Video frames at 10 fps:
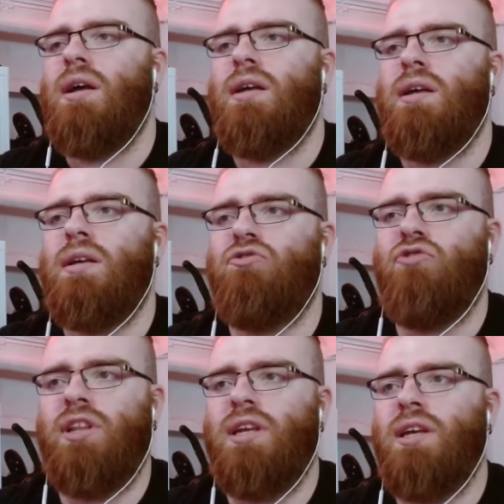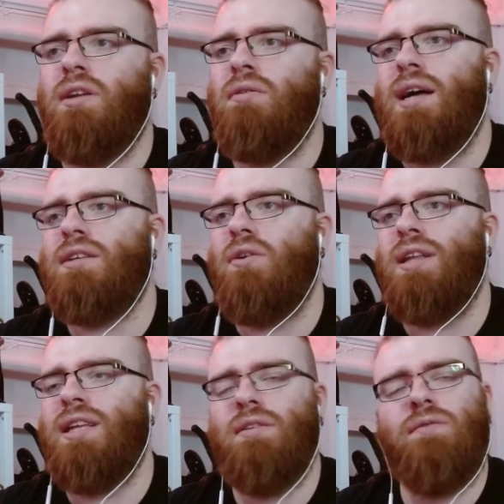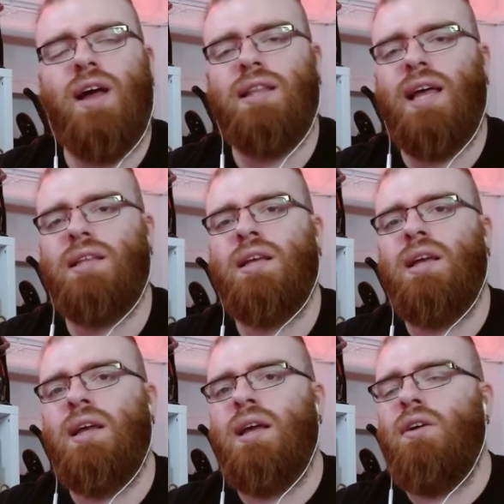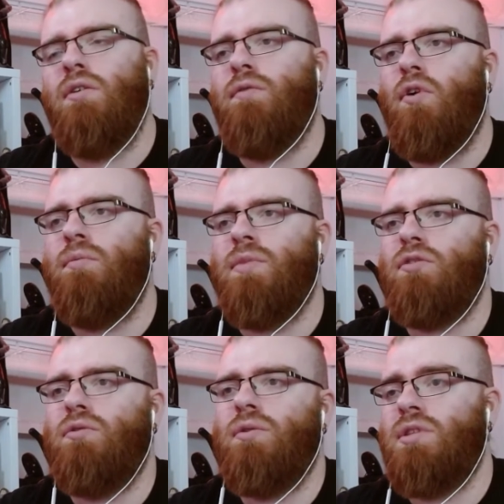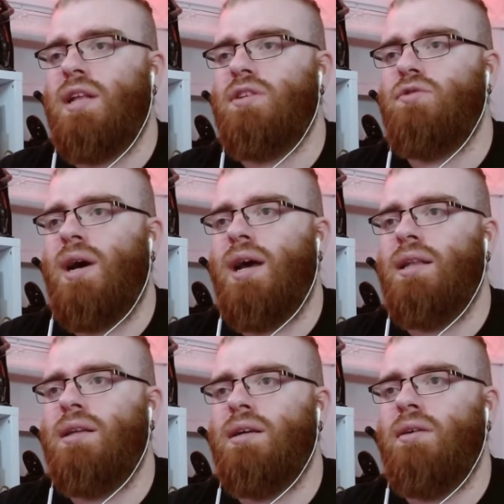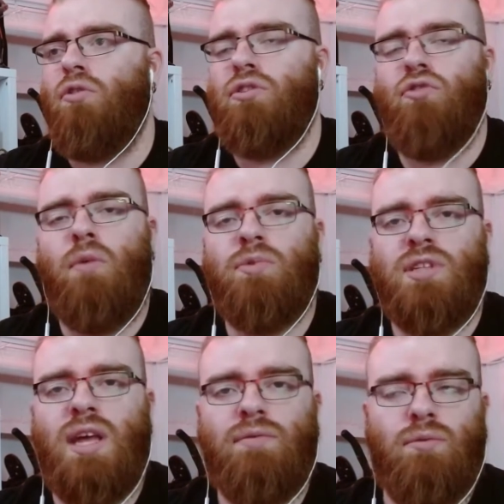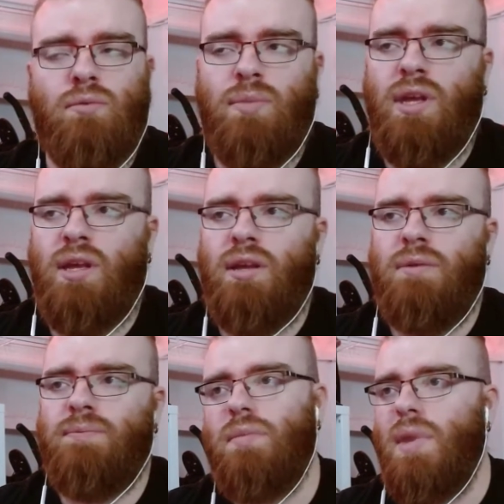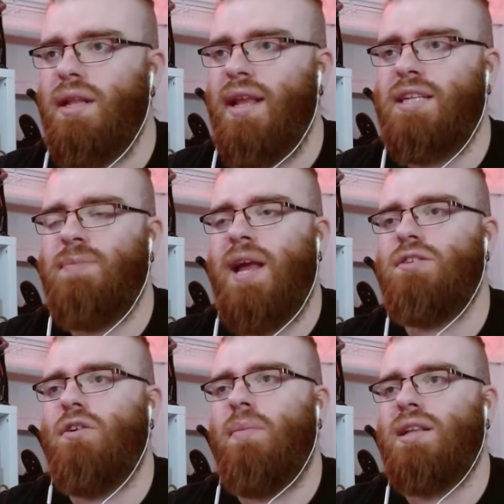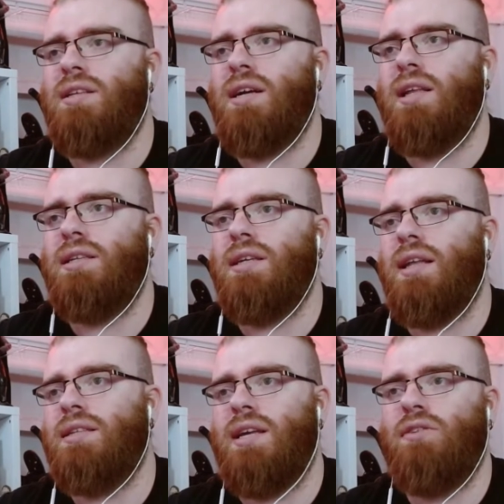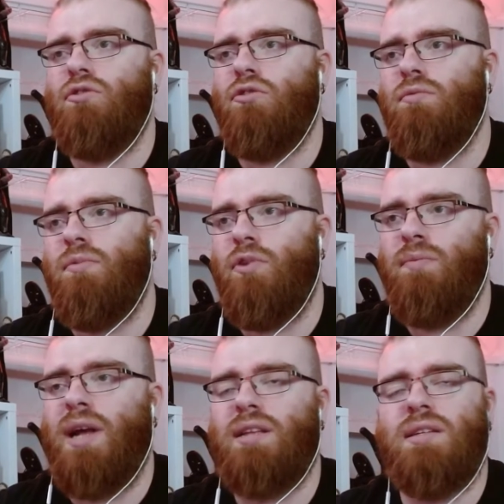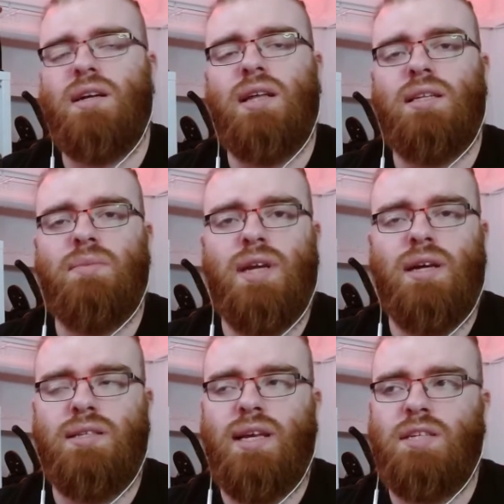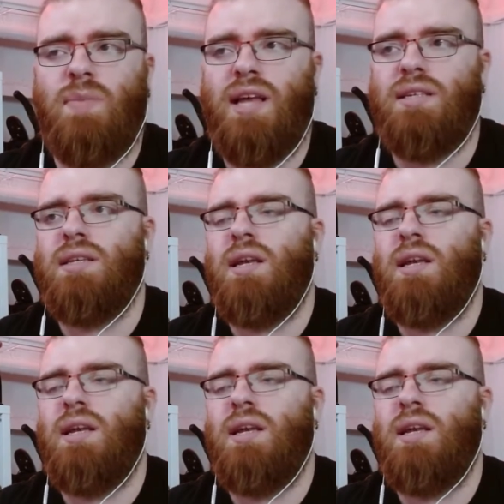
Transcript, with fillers: uh, thrilling, you know. So I didn't feel that from Doctor Who. That's why the only two options left would be The Expanse or Battlestar Galactica, and decided to go with Battlestar Galactica because The Expanse